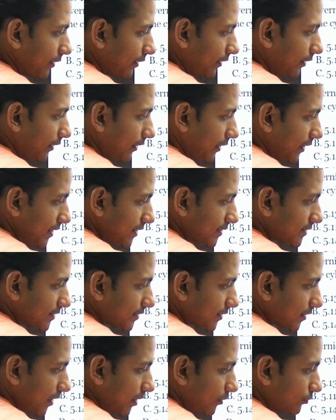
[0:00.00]

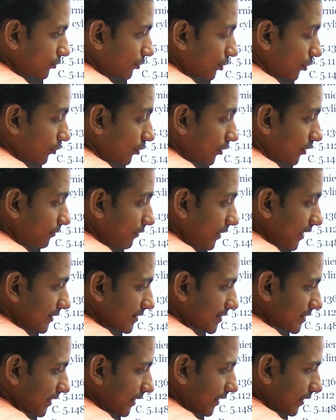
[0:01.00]
least count on main
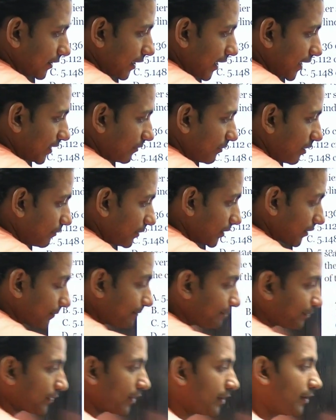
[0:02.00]
scale. I
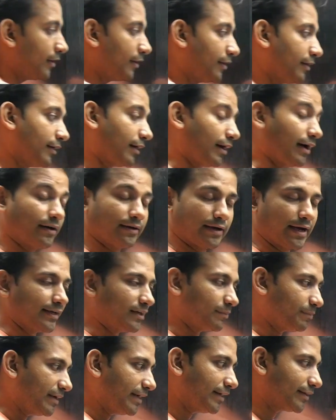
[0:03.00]

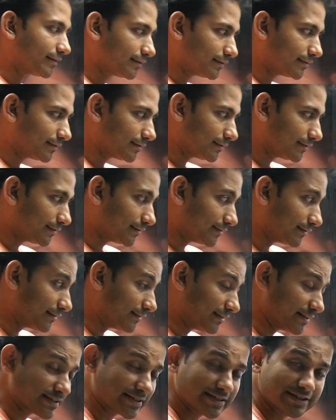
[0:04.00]
repeat,
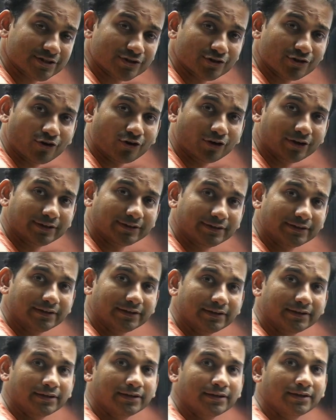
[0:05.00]
this is not
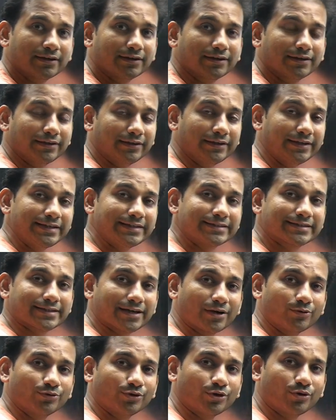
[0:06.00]
the least
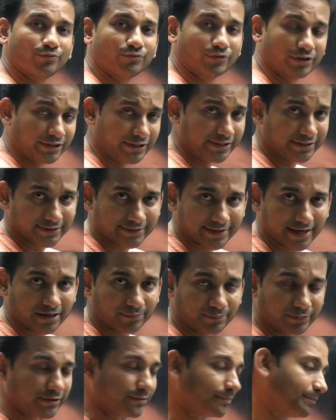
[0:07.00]
count of vernier
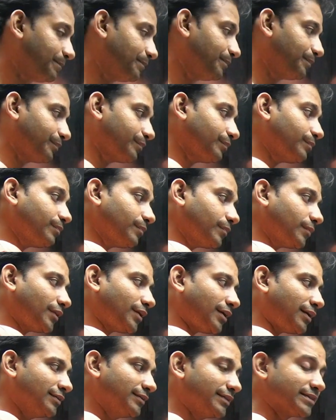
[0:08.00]
caliper.
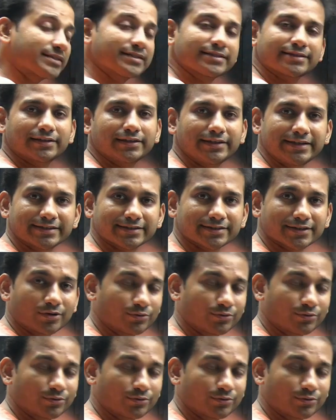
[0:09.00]
This is the least